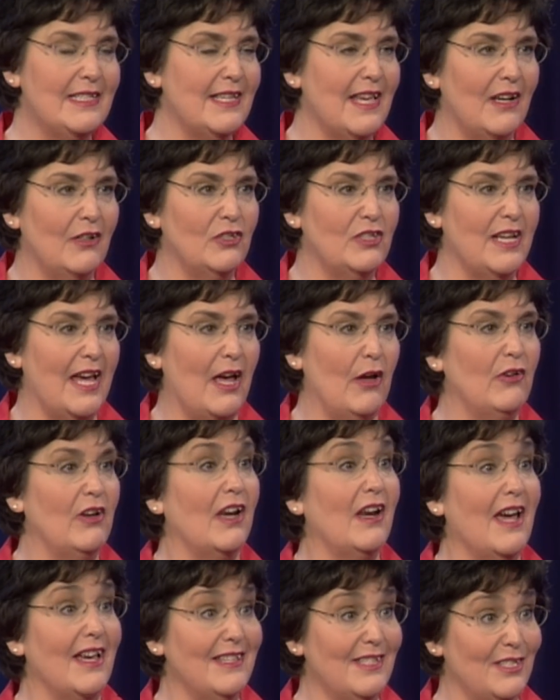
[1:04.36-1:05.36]
settled down,
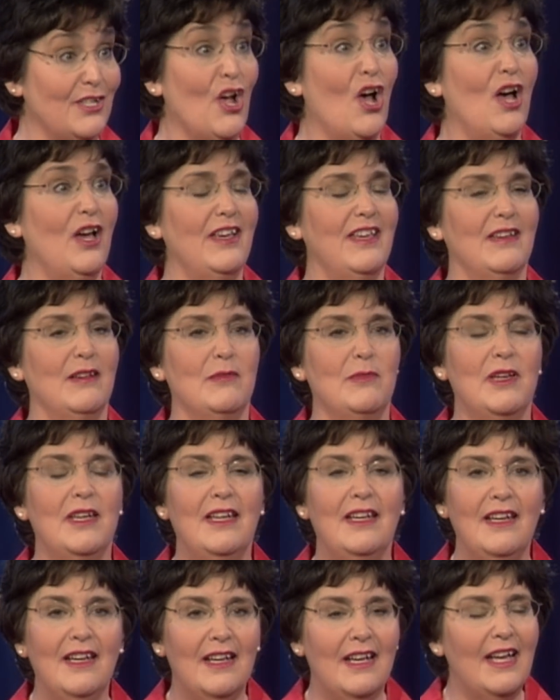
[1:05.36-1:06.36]
and I saw him,
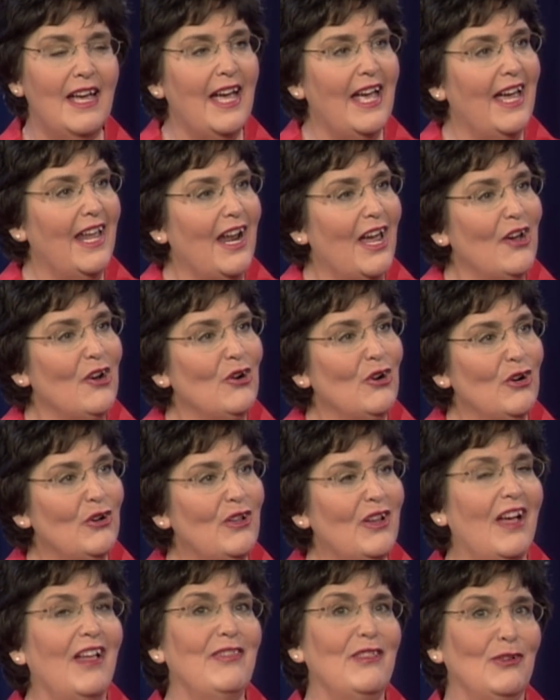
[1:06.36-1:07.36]
and I
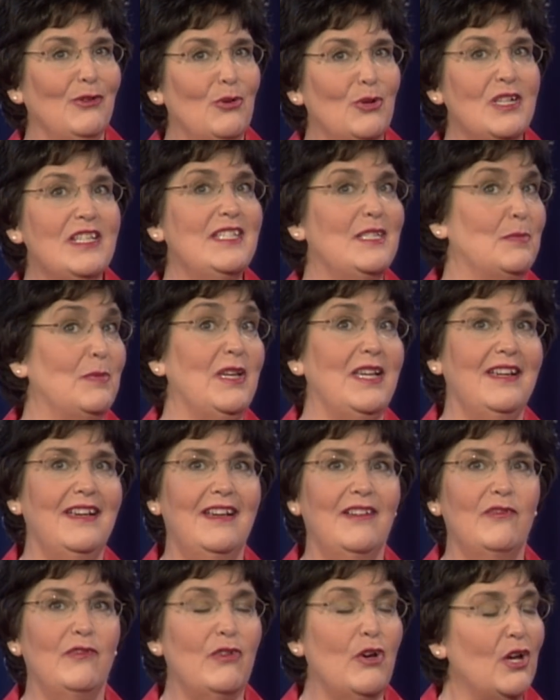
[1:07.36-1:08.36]
heard the Lord
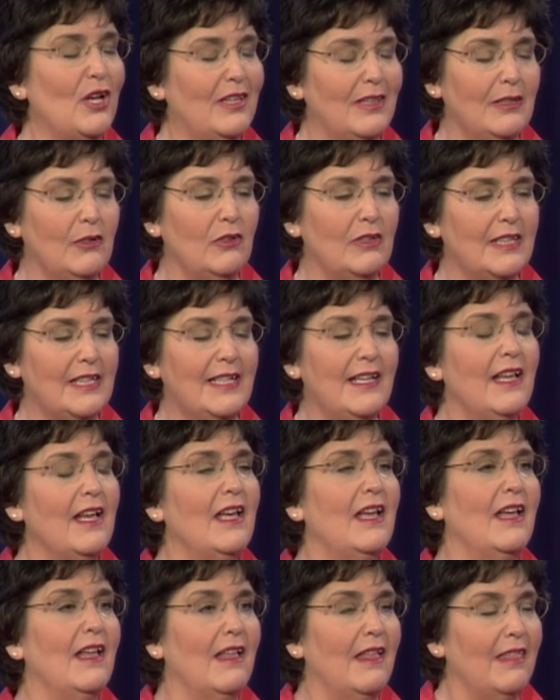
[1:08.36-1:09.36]
speak very clearly.
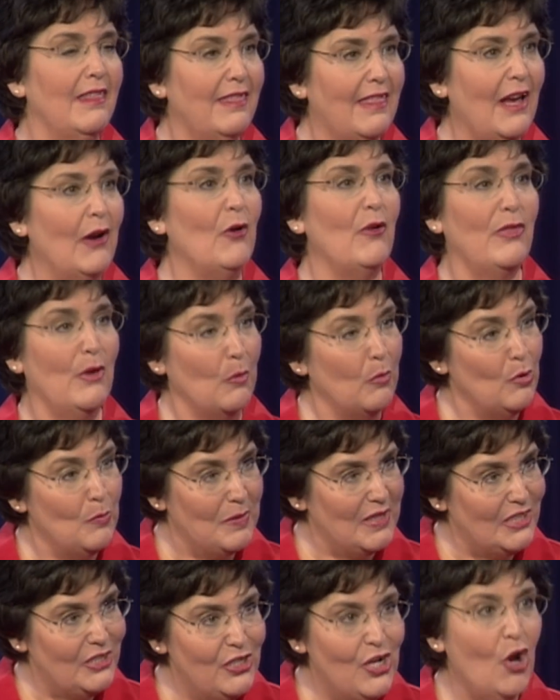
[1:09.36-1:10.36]
There will
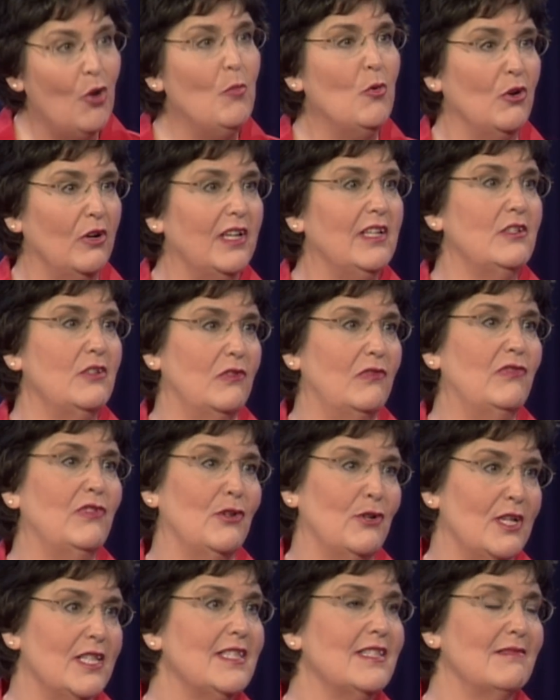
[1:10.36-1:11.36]
be no more
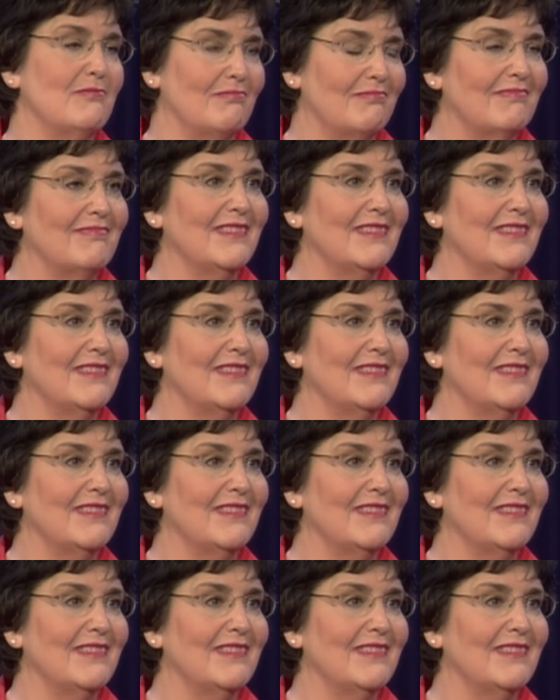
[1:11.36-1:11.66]
interference.